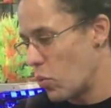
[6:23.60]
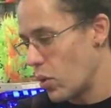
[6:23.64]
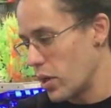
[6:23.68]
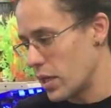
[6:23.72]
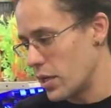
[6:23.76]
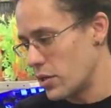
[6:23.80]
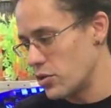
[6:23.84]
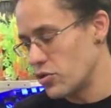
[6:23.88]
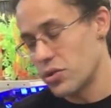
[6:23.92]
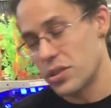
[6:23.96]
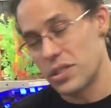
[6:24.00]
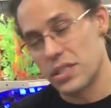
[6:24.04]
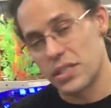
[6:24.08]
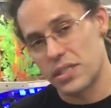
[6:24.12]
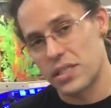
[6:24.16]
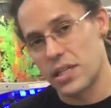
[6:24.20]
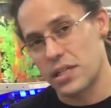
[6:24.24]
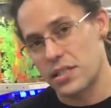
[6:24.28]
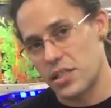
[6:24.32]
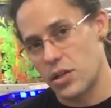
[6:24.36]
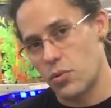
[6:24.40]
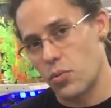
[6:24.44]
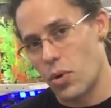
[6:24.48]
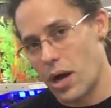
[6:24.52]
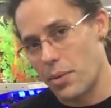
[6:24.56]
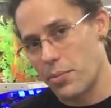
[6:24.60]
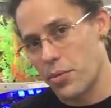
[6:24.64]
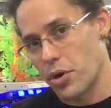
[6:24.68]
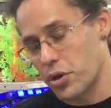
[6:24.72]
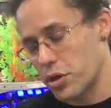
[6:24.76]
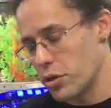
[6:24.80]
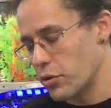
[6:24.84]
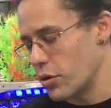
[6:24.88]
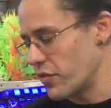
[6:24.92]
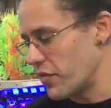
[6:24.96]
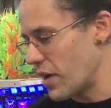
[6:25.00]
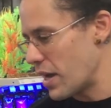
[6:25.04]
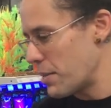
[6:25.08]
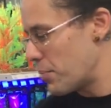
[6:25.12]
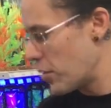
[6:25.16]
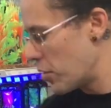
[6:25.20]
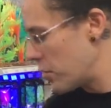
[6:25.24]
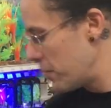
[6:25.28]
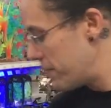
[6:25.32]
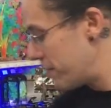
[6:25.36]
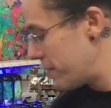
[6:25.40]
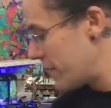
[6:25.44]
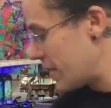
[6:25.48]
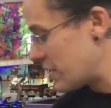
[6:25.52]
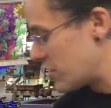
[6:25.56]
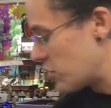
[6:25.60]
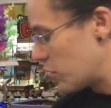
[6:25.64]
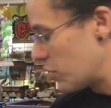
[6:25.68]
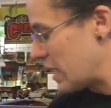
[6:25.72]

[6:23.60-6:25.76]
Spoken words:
to the 160 watt mercury vapor.